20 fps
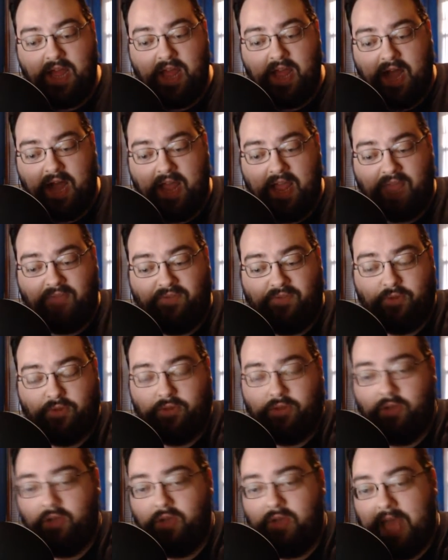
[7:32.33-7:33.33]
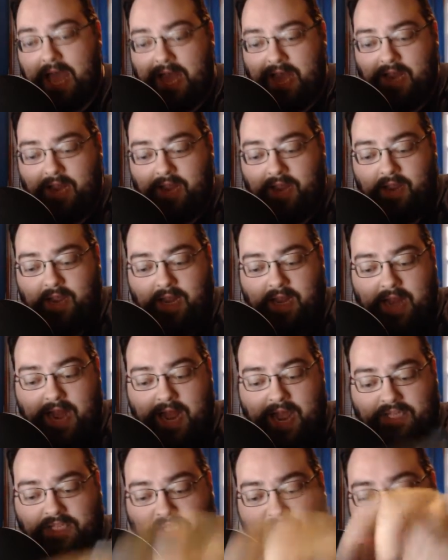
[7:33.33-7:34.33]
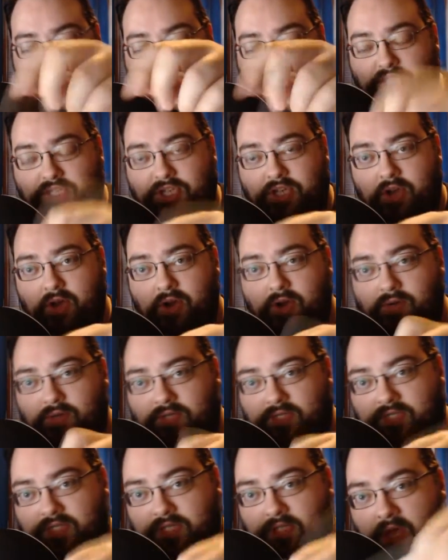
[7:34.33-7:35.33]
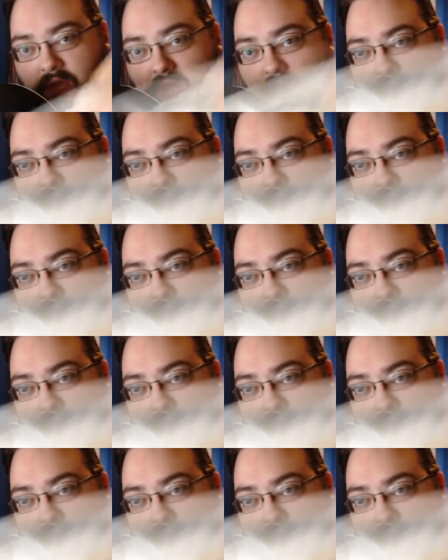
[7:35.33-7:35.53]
If you look at it, it actually shows